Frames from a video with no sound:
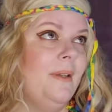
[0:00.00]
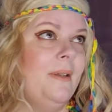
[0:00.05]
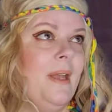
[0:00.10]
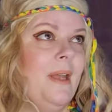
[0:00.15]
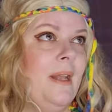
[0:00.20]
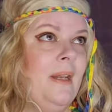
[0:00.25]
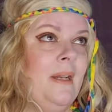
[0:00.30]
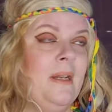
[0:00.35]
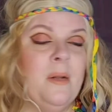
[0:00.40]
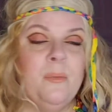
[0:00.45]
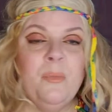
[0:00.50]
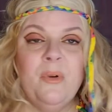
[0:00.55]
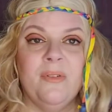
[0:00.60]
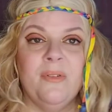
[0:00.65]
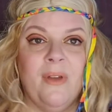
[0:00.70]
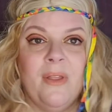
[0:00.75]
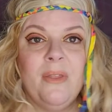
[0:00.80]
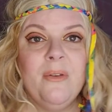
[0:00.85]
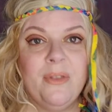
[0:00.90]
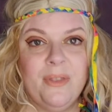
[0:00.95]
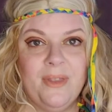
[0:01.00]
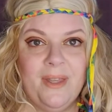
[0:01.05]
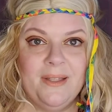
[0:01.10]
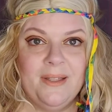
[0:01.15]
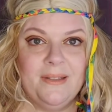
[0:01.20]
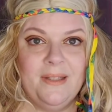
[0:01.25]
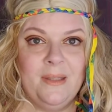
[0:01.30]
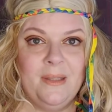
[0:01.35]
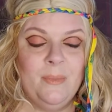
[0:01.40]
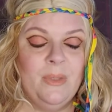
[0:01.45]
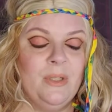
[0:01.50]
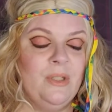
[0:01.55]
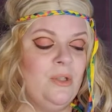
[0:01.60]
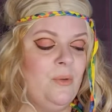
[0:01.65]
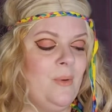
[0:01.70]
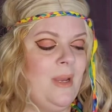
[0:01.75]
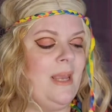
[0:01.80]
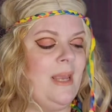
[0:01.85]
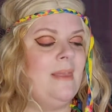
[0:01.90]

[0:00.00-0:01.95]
any number of other things he'd been doing.